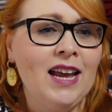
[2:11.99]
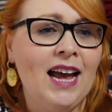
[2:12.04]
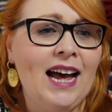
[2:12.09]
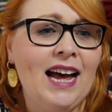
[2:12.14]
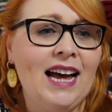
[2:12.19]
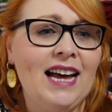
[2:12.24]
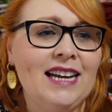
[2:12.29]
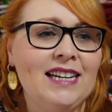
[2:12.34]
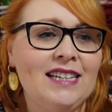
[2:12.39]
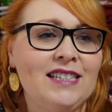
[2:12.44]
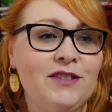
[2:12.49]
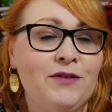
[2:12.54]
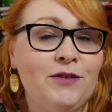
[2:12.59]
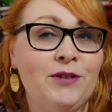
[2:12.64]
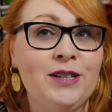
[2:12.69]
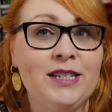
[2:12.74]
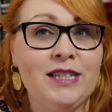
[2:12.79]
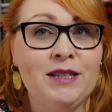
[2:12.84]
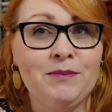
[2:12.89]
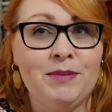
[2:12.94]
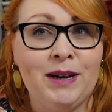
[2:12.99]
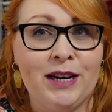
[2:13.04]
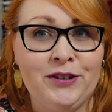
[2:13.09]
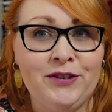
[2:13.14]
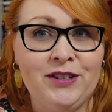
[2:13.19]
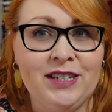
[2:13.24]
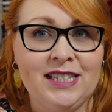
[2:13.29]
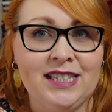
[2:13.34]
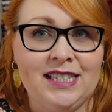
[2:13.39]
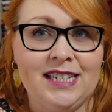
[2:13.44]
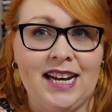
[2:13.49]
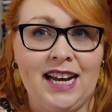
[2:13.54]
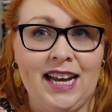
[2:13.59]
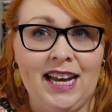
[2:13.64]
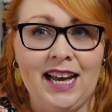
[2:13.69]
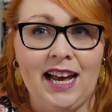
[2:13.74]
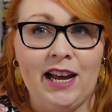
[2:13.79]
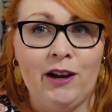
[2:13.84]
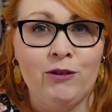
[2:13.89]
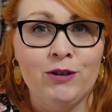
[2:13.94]
And for St. Patrick's
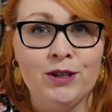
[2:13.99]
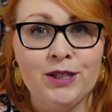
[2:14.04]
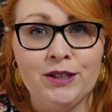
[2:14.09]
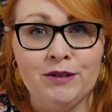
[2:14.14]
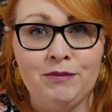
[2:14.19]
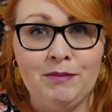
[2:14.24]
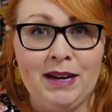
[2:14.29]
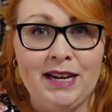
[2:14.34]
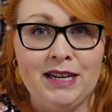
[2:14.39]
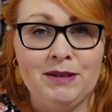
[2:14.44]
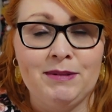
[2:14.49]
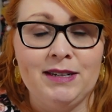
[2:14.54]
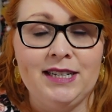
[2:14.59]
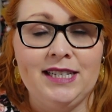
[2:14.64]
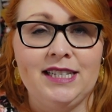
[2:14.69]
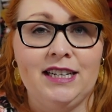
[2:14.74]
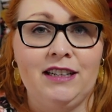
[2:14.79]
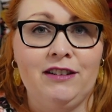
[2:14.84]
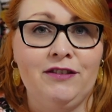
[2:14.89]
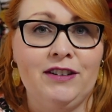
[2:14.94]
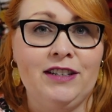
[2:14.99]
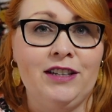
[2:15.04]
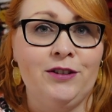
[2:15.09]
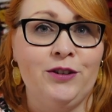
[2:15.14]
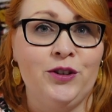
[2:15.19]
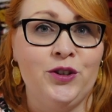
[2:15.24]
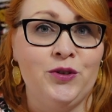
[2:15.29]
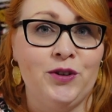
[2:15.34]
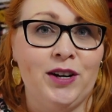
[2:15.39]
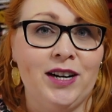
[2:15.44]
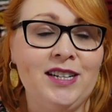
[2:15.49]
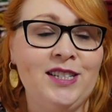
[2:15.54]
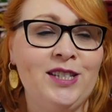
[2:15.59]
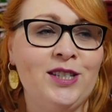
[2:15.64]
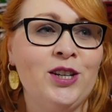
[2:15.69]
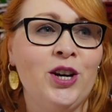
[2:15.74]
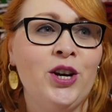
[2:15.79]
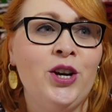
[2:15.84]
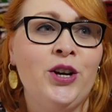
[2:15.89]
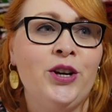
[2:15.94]
Day, I also made myself another
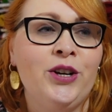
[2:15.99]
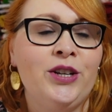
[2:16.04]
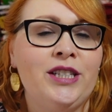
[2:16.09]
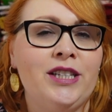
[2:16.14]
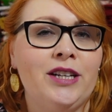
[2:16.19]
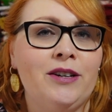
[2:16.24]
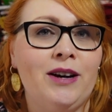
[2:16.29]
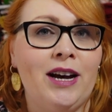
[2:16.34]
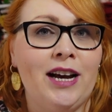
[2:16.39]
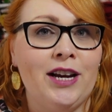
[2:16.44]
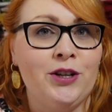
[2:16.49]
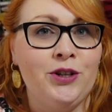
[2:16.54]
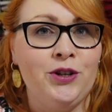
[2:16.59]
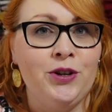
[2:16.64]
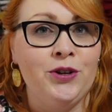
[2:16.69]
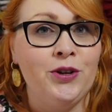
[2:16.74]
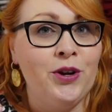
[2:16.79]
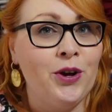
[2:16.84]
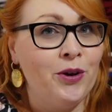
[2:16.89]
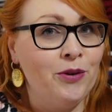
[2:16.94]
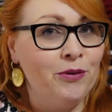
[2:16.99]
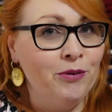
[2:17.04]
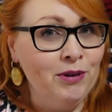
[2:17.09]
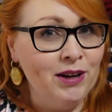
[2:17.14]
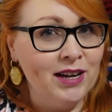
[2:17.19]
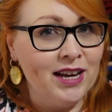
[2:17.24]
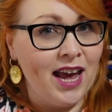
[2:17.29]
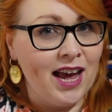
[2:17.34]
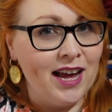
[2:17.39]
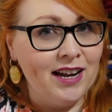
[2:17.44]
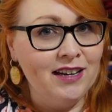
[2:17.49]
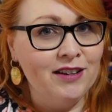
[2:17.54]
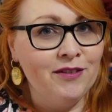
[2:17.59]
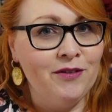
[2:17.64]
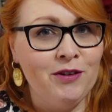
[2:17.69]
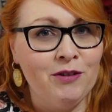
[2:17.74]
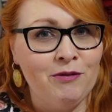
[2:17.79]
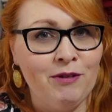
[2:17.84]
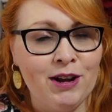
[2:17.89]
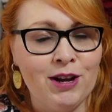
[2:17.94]
dress. So as you know, again,
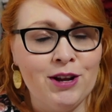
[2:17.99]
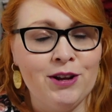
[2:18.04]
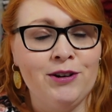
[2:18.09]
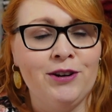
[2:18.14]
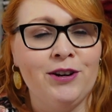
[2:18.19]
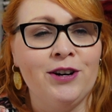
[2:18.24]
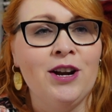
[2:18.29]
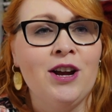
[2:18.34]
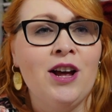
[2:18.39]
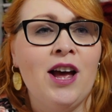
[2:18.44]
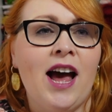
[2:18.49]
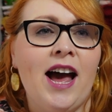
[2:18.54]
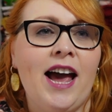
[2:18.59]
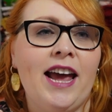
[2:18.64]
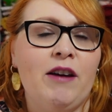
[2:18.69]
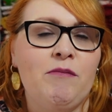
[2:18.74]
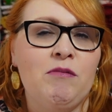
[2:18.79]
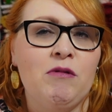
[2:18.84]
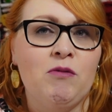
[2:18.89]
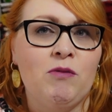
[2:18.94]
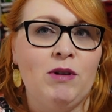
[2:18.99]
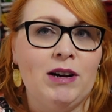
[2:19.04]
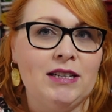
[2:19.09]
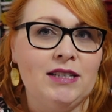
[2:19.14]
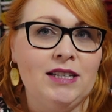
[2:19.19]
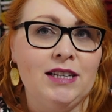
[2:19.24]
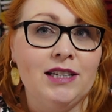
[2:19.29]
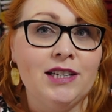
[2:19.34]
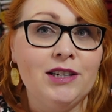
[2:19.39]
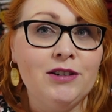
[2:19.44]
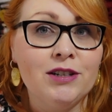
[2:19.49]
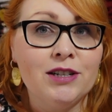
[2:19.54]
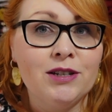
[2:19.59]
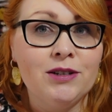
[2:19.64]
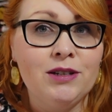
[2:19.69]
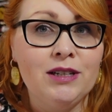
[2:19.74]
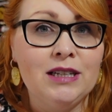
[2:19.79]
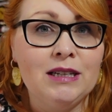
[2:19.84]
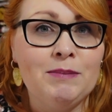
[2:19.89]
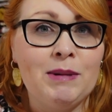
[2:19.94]
if you're regular, I have been waxing
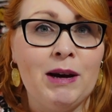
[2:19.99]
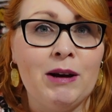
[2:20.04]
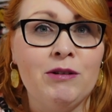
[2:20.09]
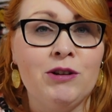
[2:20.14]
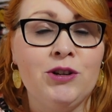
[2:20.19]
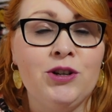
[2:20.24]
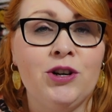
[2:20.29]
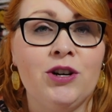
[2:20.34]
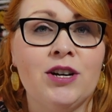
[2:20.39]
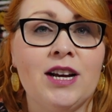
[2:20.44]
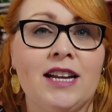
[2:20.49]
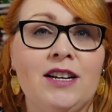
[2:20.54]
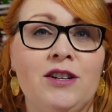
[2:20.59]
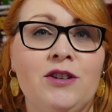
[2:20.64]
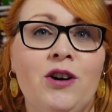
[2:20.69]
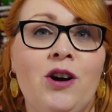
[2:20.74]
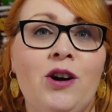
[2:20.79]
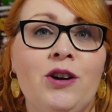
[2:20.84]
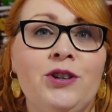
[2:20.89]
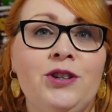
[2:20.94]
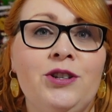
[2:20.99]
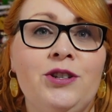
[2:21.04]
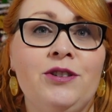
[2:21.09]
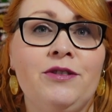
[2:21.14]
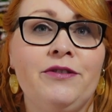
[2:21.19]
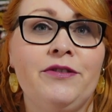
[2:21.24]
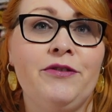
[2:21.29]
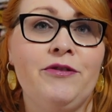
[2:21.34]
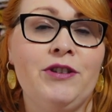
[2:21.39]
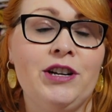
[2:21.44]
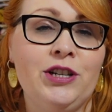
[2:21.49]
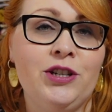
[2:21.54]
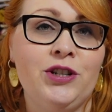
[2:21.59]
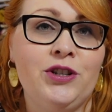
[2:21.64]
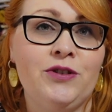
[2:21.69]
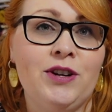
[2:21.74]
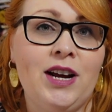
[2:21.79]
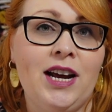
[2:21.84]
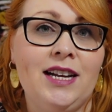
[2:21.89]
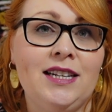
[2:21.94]
lyrical about the Chalk and Notch fringe
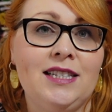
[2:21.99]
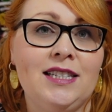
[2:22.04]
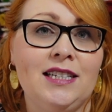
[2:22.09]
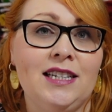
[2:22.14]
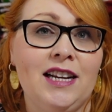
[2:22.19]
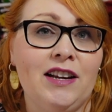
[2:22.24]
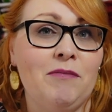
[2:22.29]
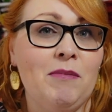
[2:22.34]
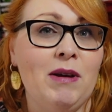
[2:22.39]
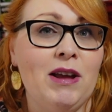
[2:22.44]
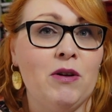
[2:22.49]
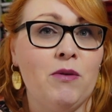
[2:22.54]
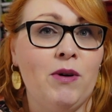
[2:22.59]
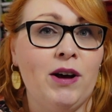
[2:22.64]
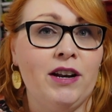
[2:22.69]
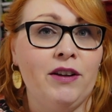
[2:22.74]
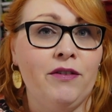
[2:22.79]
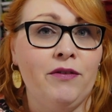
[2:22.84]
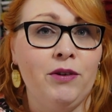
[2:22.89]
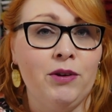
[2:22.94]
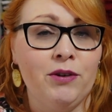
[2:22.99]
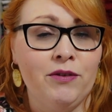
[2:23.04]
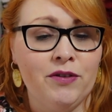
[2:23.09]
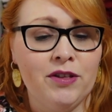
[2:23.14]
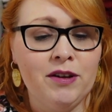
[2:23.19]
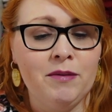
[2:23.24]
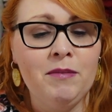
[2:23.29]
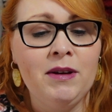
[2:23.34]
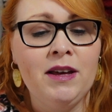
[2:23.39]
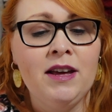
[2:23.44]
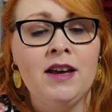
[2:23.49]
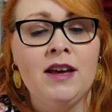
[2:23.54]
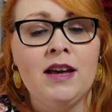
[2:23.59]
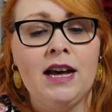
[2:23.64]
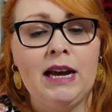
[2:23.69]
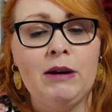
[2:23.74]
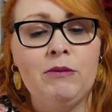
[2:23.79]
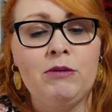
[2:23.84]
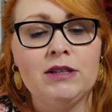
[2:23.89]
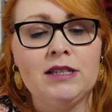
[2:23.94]
dress, and I've made quite a few of them.
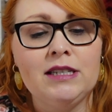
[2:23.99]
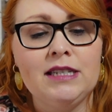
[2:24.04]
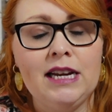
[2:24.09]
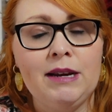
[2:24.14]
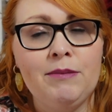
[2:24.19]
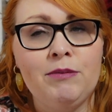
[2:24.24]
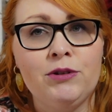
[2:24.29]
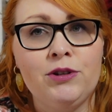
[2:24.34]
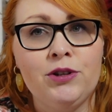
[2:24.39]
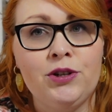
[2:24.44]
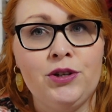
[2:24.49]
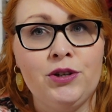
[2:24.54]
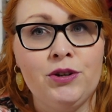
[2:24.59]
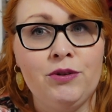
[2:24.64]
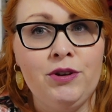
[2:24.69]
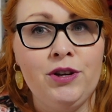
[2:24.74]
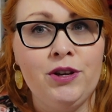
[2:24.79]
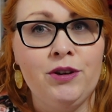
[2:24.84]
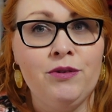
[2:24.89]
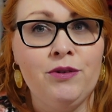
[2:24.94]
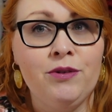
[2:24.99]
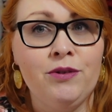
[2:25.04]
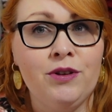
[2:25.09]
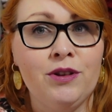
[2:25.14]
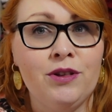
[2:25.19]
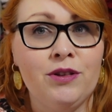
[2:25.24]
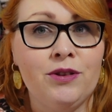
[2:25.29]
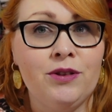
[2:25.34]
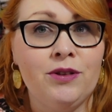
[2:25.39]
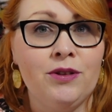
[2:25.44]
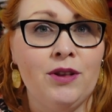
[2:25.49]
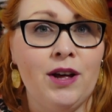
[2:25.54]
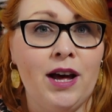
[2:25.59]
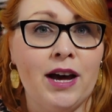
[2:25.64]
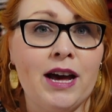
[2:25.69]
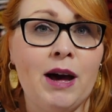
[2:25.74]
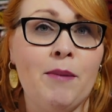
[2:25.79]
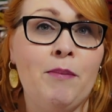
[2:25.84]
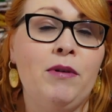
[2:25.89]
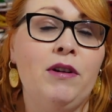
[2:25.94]
I wasn't able to show you a
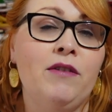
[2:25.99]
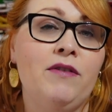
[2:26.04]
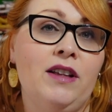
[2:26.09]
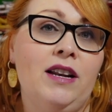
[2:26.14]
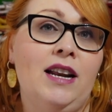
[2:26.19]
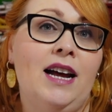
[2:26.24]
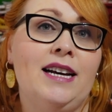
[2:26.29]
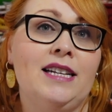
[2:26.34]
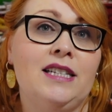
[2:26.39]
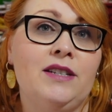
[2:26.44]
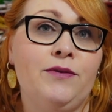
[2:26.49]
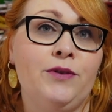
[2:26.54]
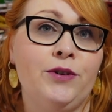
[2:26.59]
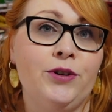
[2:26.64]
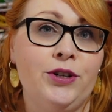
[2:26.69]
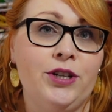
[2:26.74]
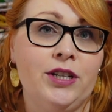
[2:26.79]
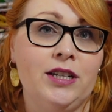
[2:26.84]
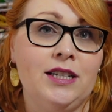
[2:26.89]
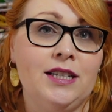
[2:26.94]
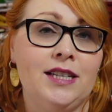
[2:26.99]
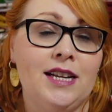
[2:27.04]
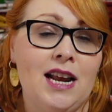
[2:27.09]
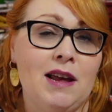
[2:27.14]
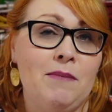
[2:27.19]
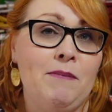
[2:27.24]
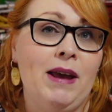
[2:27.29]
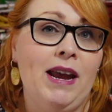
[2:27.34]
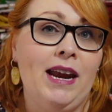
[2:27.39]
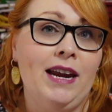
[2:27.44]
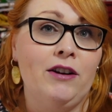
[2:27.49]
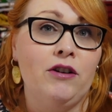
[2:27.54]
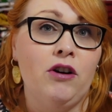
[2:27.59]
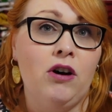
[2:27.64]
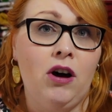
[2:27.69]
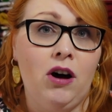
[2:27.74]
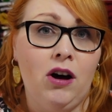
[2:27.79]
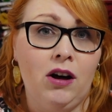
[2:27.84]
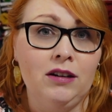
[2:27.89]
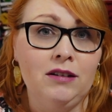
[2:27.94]
couple of the last versions that I made
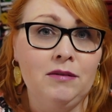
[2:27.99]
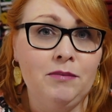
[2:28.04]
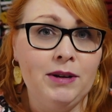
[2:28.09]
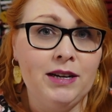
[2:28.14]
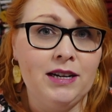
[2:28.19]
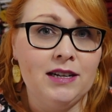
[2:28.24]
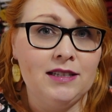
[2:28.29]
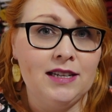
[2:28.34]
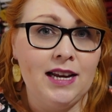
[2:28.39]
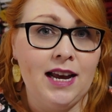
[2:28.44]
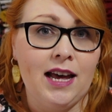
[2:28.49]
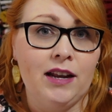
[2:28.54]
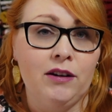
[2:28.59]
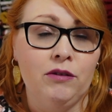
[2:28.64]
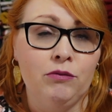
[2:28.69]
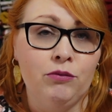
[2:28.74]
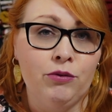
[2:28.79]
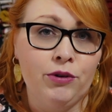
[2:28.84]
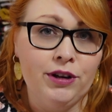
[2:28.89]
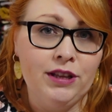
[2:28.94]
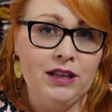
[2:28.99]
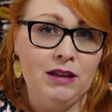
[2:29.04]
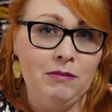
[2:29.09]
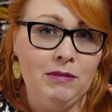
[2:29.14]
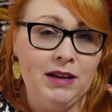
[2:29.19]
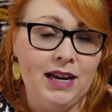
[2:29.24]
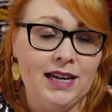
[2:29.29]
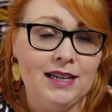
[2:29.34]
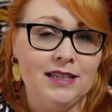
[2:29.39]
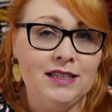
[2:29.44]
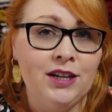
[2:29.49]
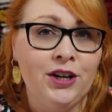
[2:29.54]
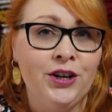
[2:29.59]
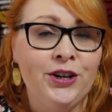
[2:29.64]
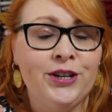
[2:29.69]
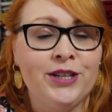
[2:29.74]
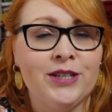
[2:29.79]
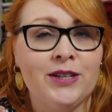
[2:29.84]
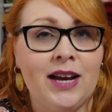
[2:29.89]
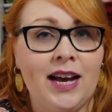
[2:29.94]
on because I hadn't worn them yet,
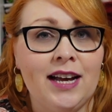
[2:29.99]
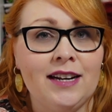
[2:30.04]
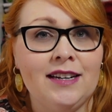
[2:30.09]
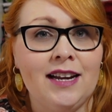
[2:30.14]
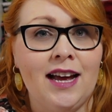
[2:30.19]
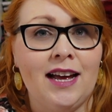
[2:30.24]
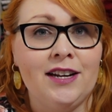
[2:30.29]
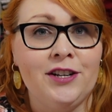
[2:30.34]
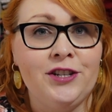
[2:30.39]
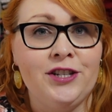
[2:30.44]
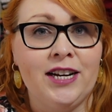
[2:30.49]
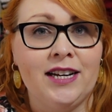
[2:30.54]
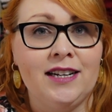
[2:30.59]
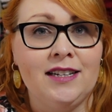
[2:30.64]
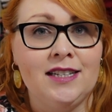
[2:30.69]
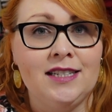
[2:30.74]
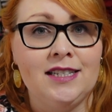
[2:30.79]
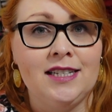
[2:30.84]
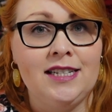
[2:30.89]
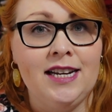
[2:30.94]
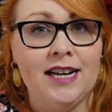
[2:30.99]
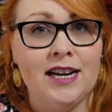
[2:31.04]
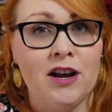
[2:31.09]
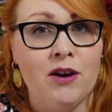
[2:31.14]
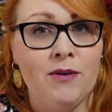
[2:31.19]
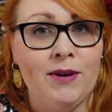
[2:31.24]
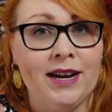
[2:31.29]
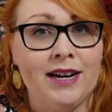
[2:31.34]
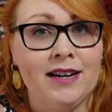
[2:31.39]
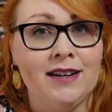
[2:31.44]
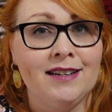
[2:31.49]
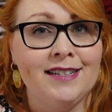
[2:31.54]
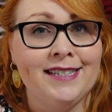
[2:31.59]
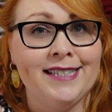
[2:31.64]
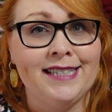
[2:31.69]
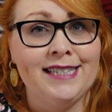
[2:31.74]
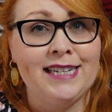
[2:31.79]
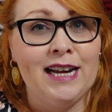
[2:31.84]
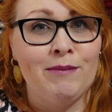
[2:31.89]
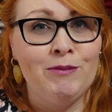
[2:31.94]
so I hadn't had a chance to take a quick
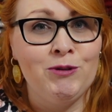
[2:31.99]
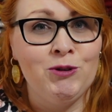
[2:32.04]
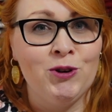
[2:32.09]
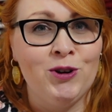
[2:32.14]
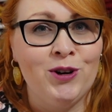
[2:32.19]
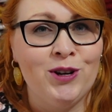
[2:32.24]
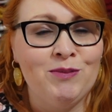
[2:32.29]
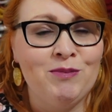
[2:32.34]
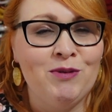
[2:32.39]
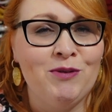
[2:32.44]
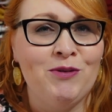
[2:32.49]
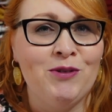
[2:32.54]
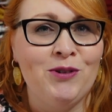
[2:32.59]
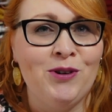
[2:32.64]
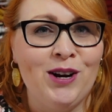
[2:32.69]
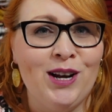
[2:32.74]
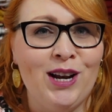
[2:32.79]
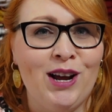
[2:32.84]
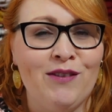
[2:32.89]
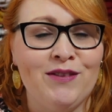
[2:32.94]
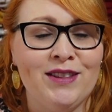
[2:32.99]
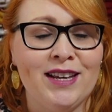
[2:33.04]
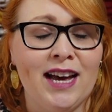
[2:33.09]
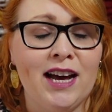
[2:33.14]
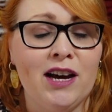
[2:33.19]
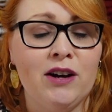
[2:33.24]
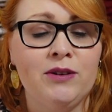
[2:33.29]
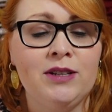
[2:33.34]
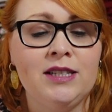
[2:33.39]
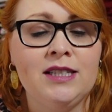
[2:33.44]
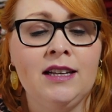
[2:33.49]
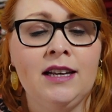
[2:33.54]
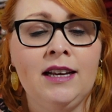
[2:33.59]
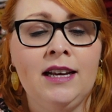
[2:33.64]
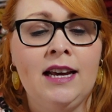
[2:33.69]
snapshot before I left the house.